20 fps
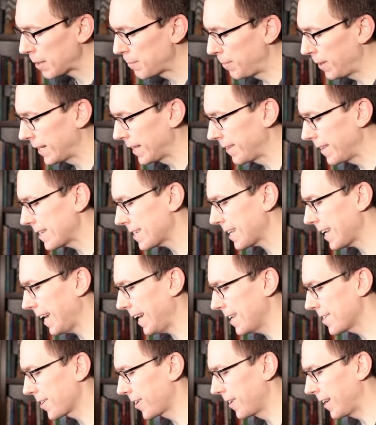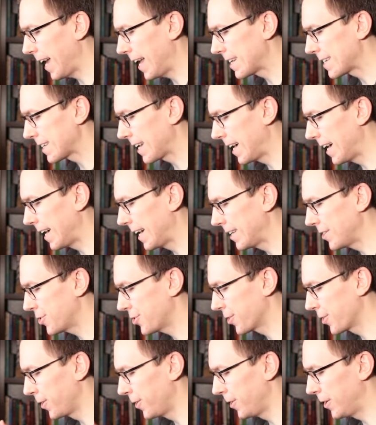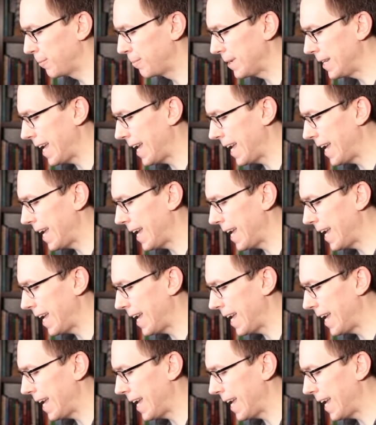But in this case, our SIs should all